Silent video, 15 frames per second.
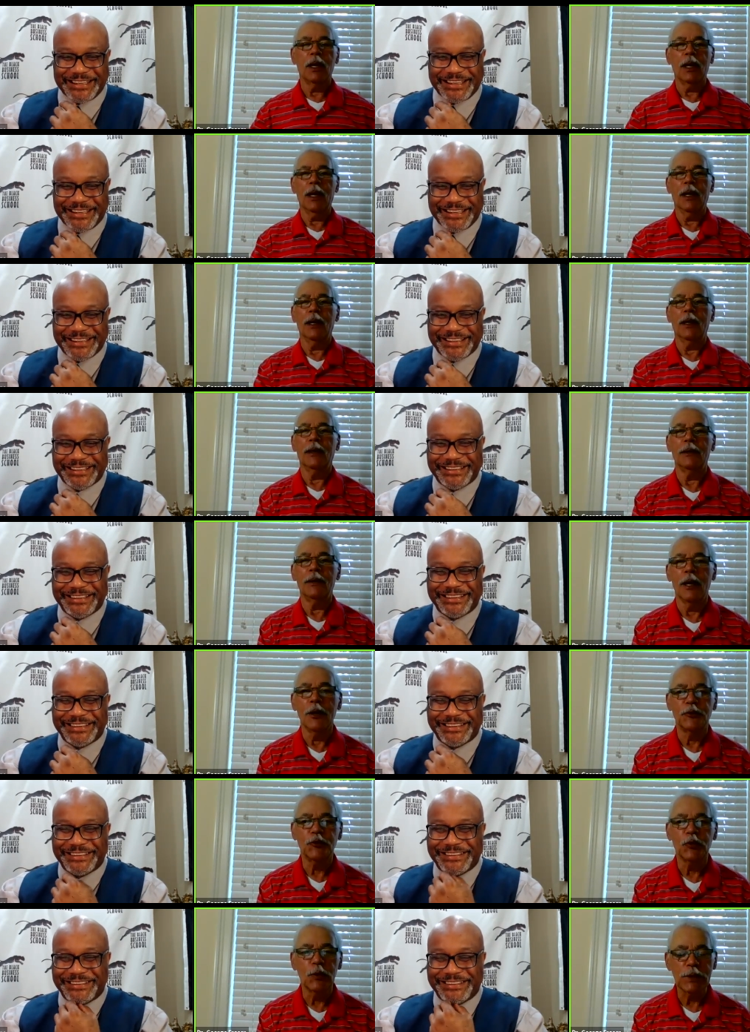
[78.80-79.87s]
Speaker 1: And as
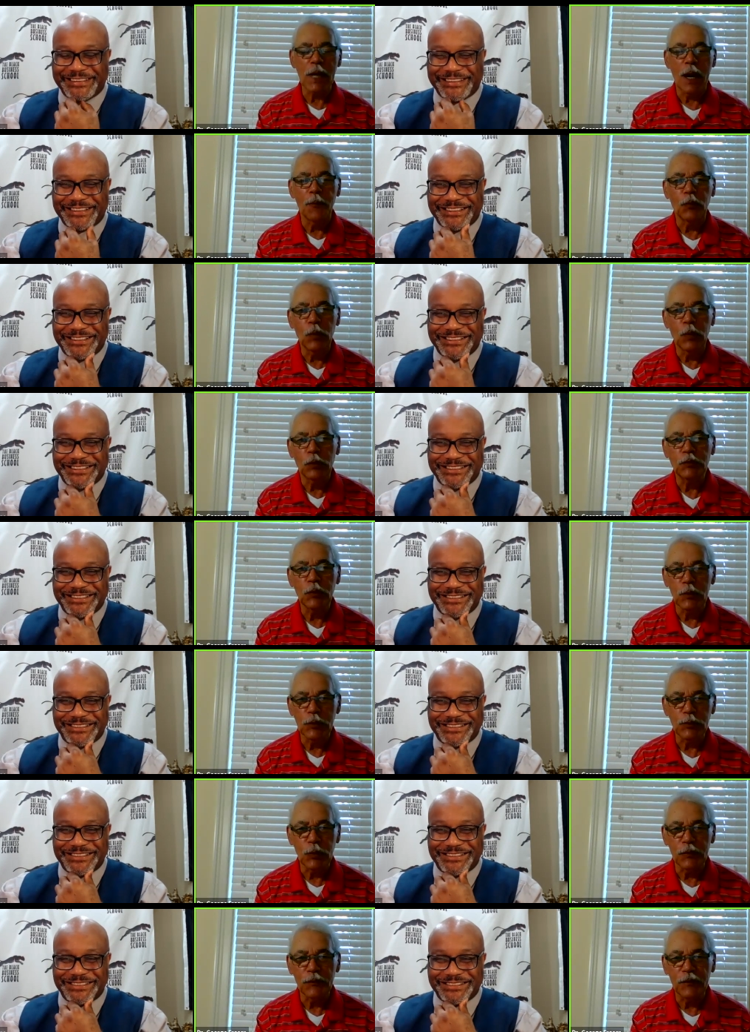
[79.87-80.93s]
soon as
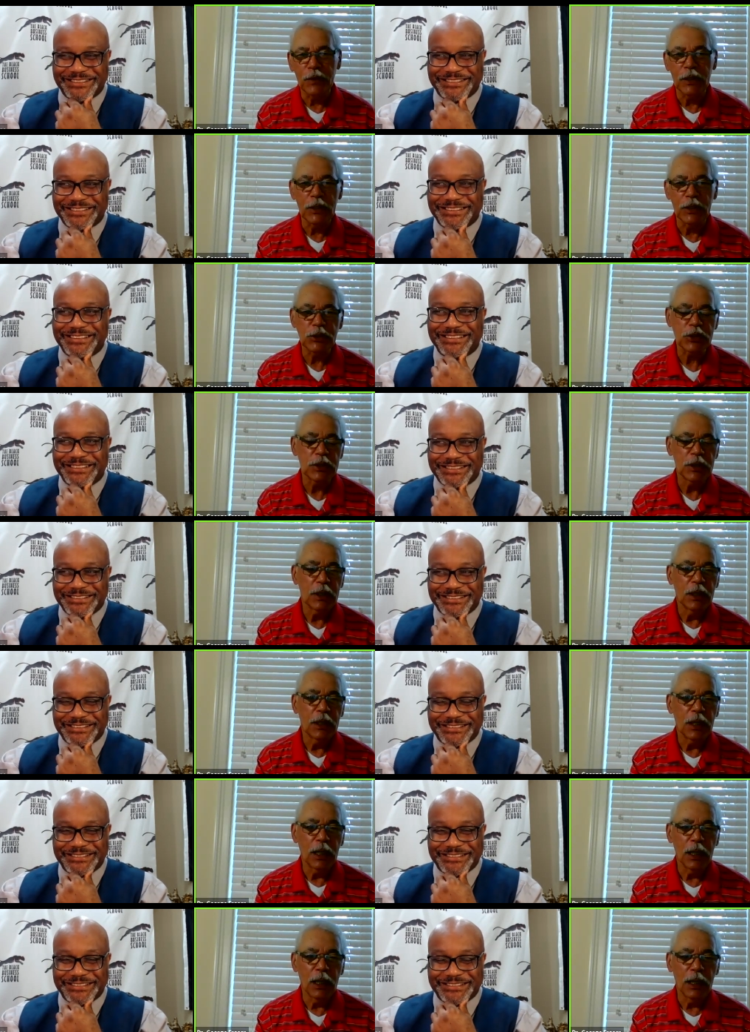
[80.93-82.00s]
we're finished,
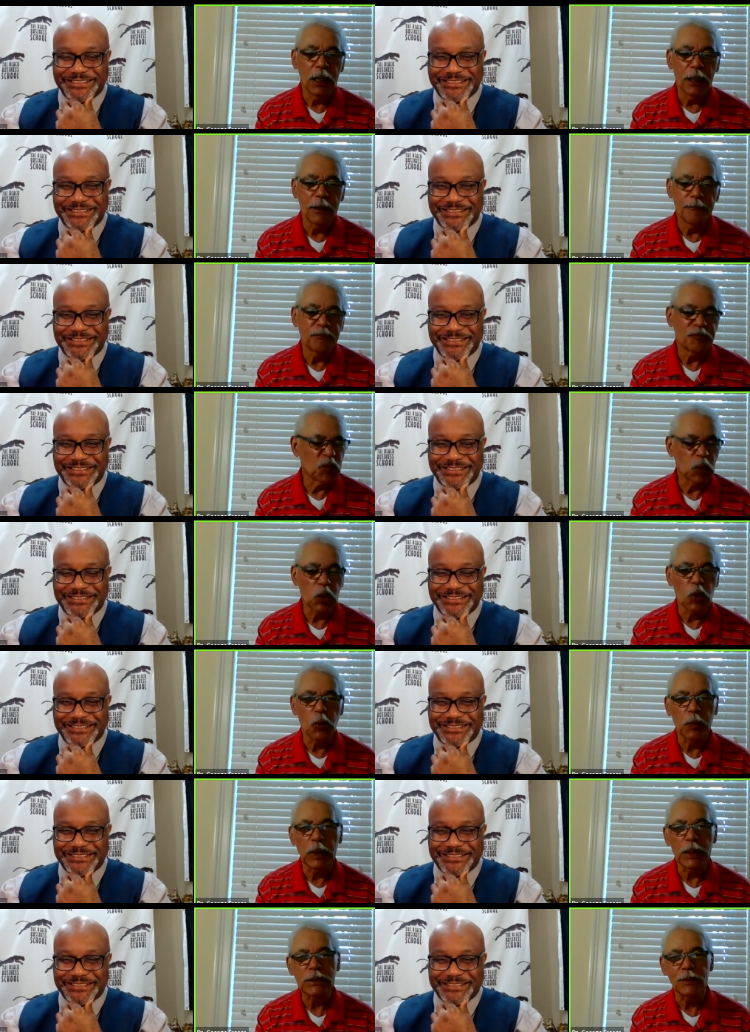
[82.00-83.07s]
we're going to go
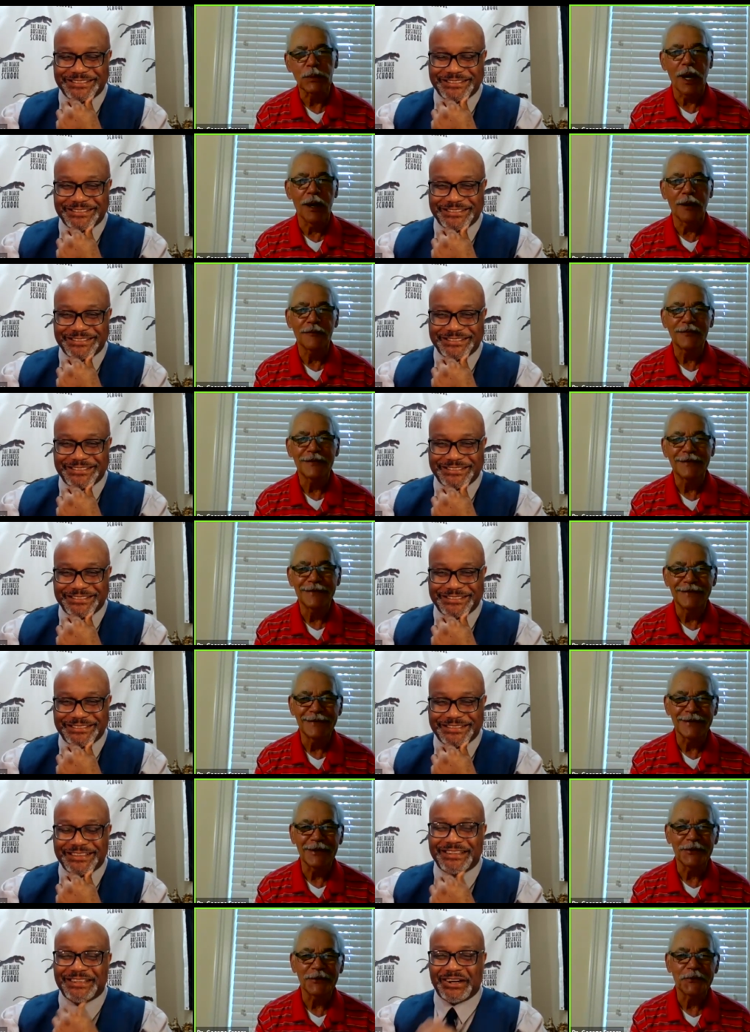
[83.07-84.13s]
play some golf.
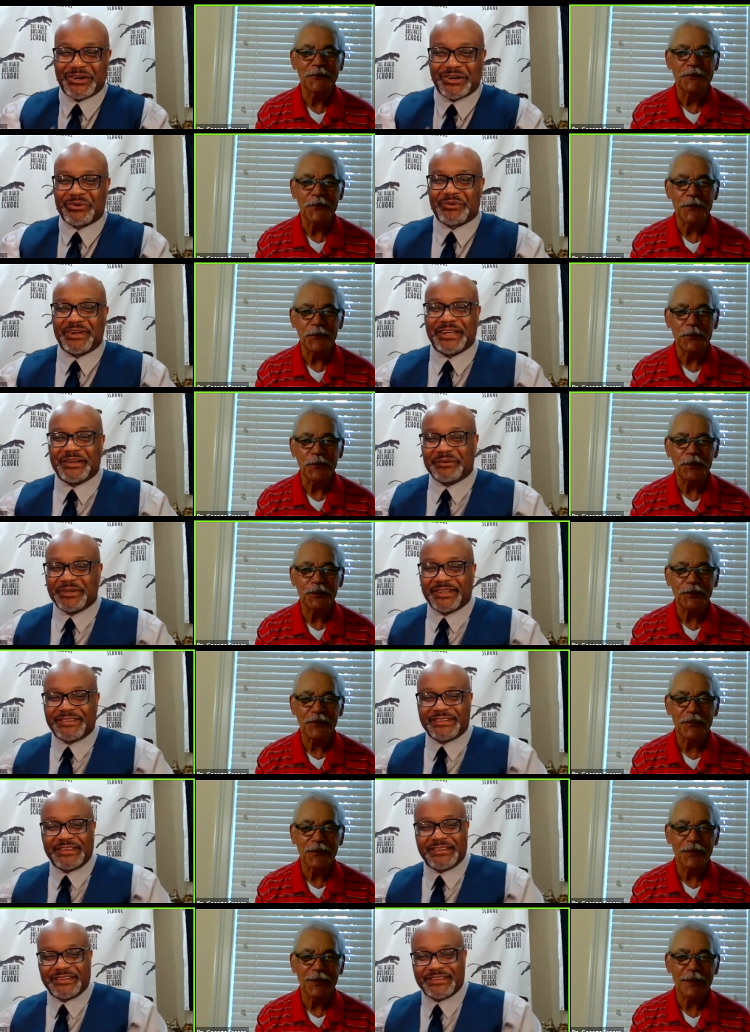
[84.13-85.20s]
So,
Speaker 2: all right. Well, that
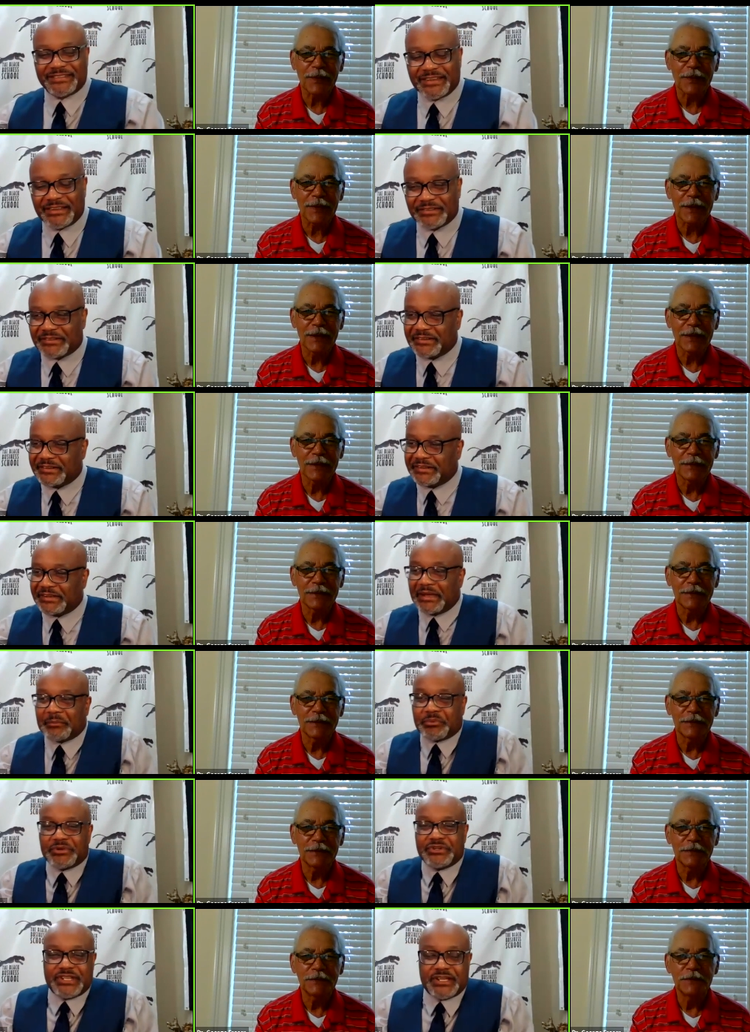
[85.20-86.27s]
sounds good. And I
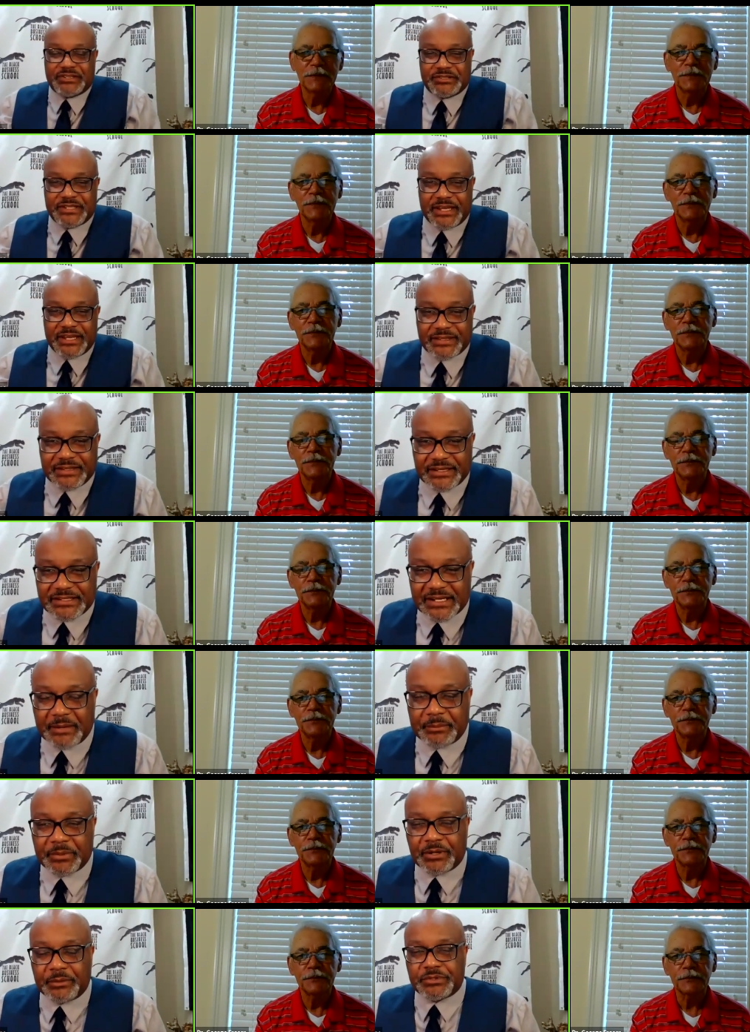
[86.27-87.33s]
appreciate you taking that time to
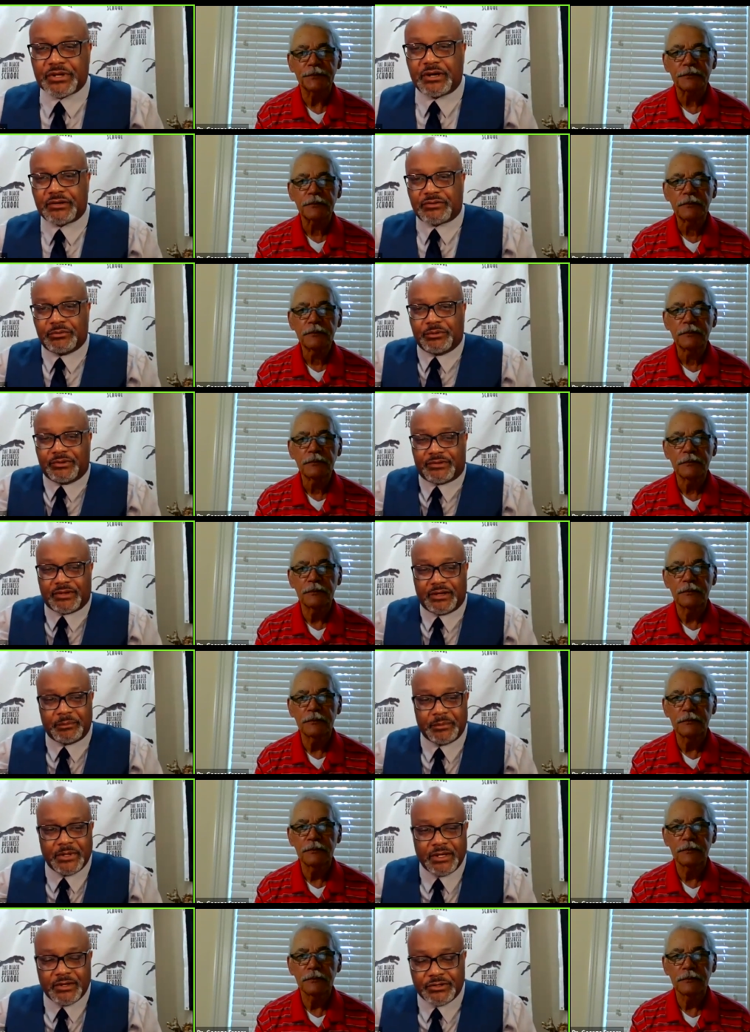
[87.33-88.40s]
come talk to us
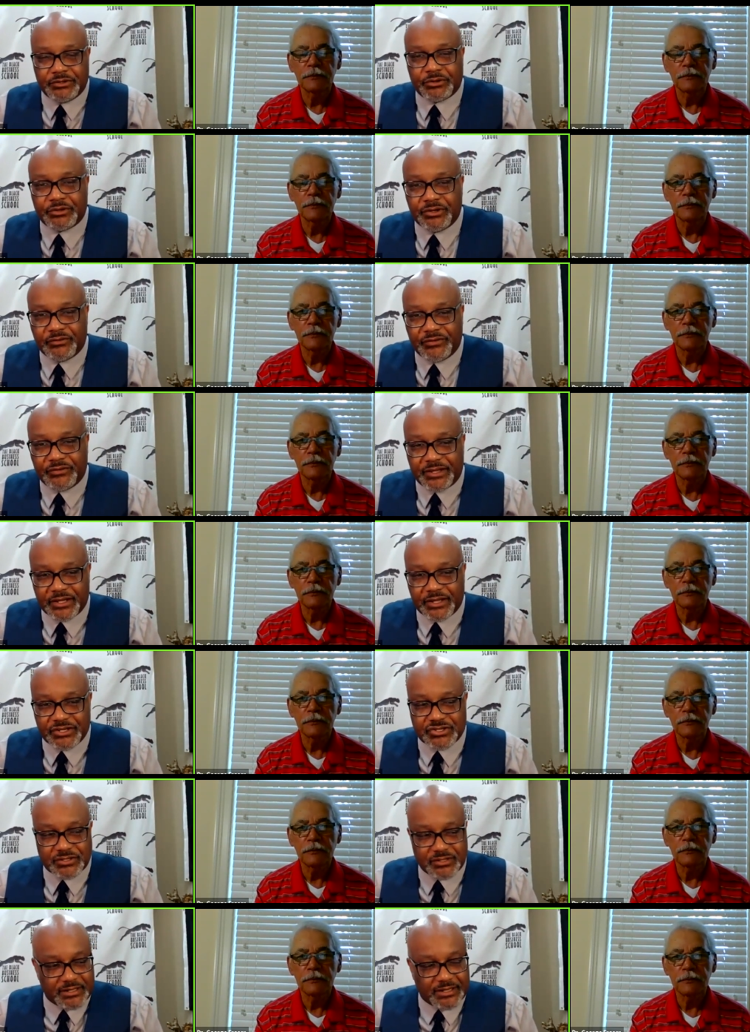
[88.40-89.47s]
during your
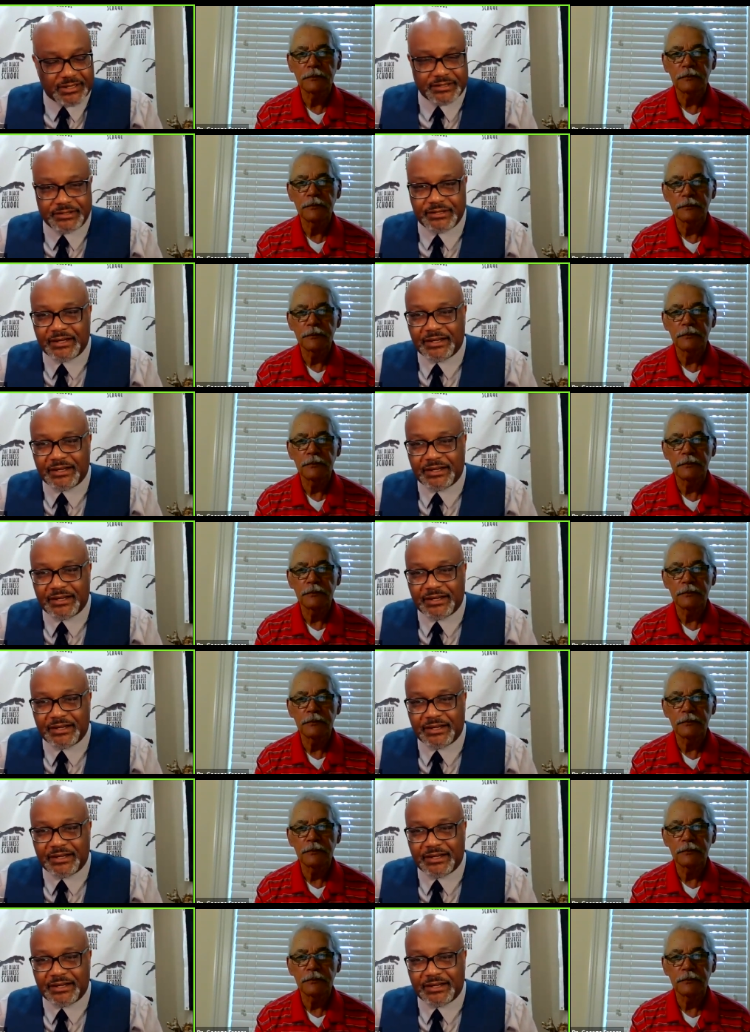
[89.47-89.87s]
vacation. And